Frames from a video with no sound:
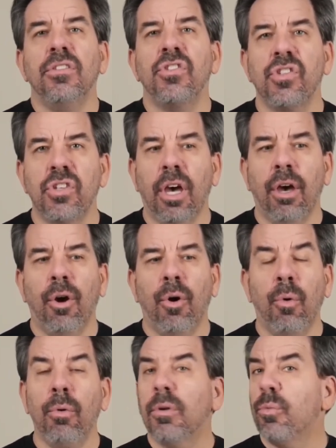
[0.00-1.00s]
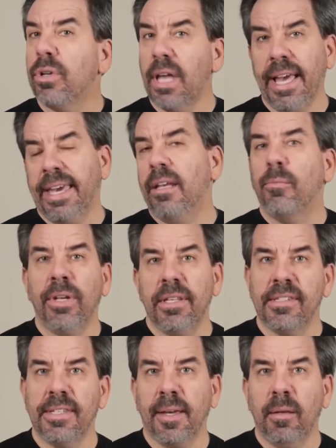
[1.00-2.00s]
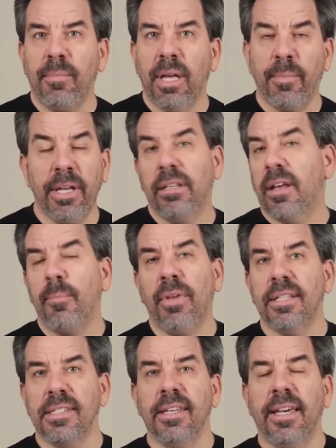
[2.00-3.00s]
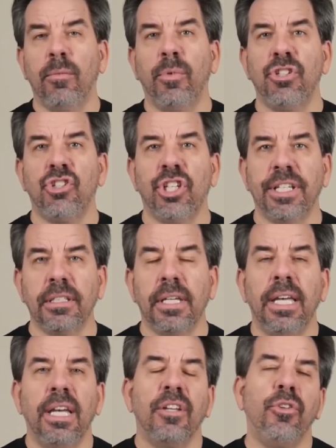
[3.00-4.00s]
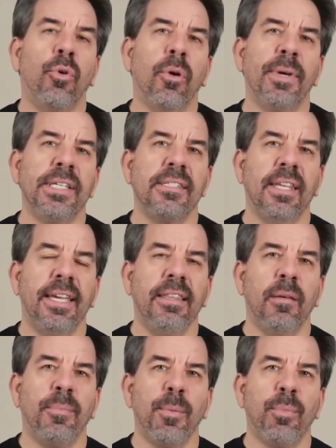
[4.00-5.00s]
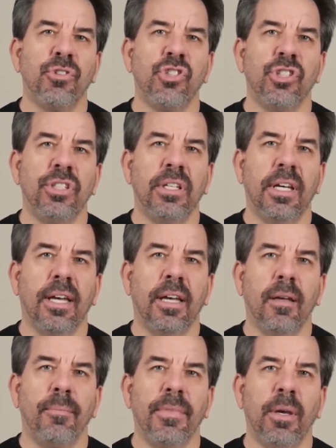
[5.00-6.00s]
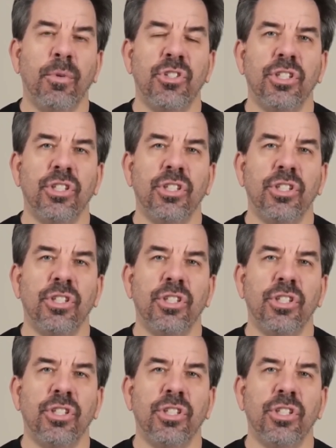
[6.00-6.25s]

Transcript: So we're not getting rid of the Second Amendment, and I'm not saying we should. Nor am I saying that people should um, that we